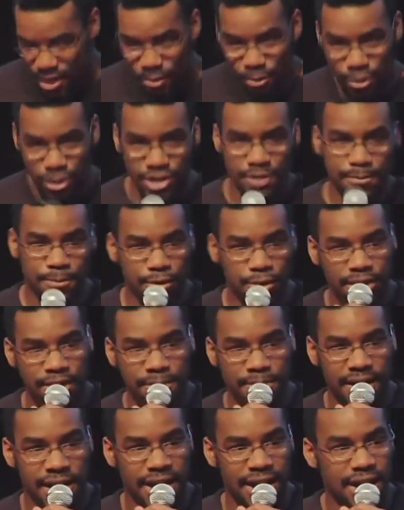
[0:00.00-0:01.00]
We're
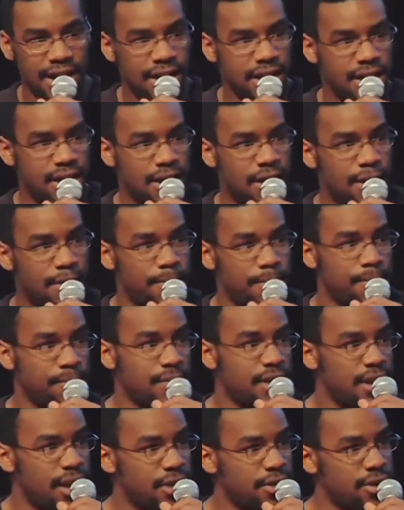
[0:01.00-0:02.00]
supported by
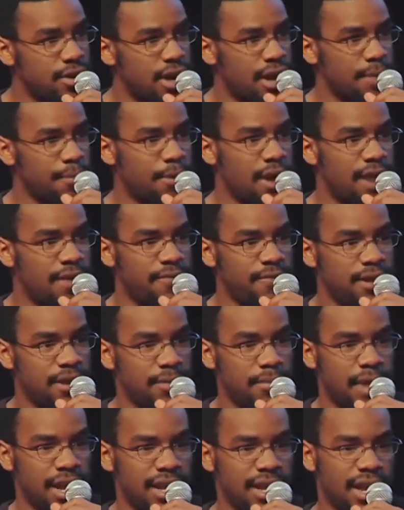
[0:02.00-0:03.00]
another nonprofit,
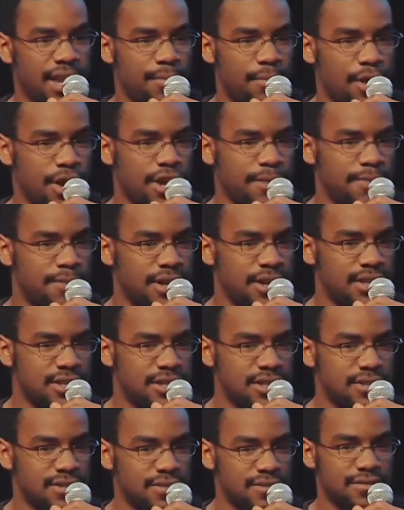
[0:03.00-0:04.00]
Mandela
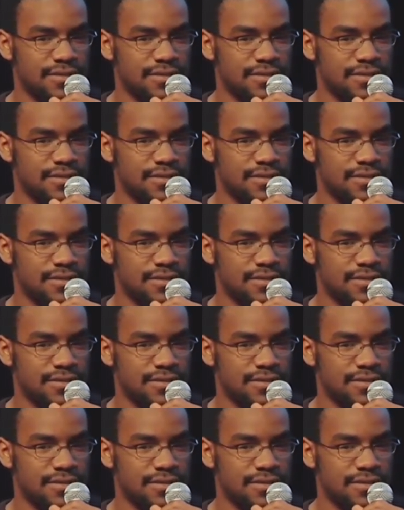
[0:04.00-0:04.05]
Marketplace.